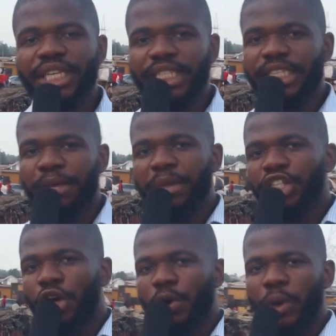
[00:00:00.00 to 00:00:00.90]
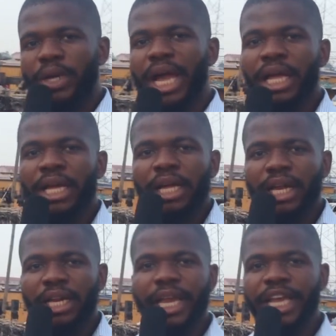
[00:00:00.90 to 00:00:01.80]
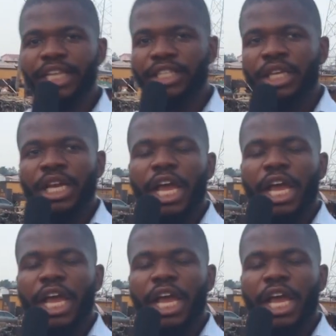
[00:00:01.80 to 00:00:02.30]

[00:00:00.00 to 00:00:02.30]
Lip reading: This is a major road that links